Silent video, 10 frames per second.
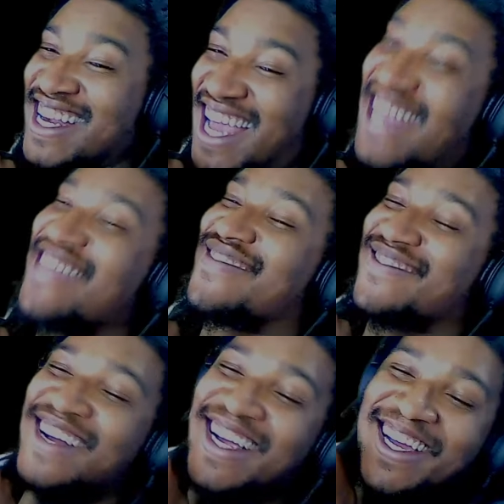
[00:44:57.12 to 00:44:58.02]
that's
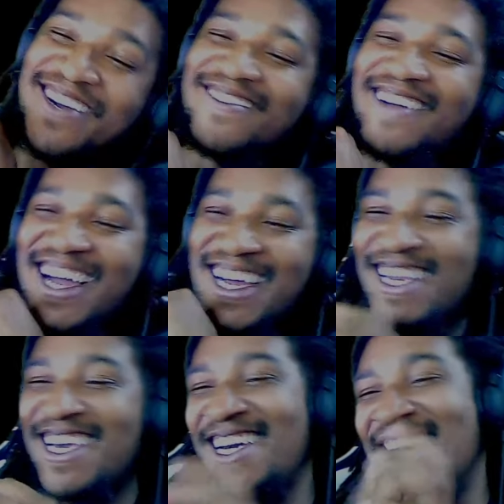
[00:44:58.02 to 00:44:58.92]
real right
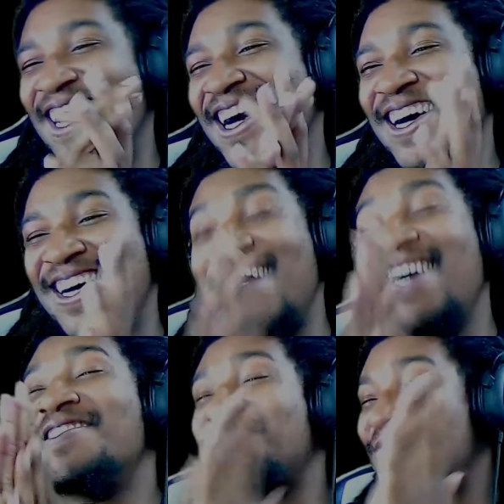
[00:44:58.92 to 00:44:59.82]
there, y'all.
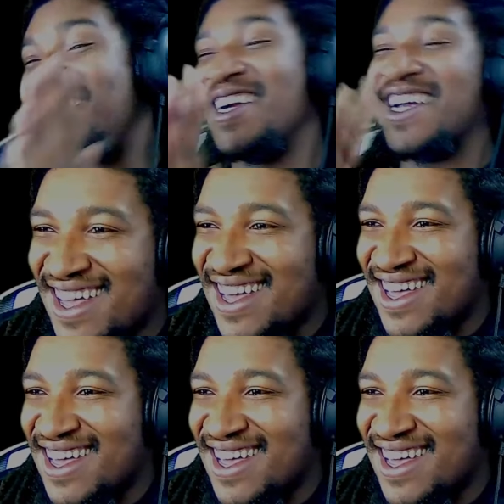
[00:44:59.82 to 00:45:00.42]
That's real.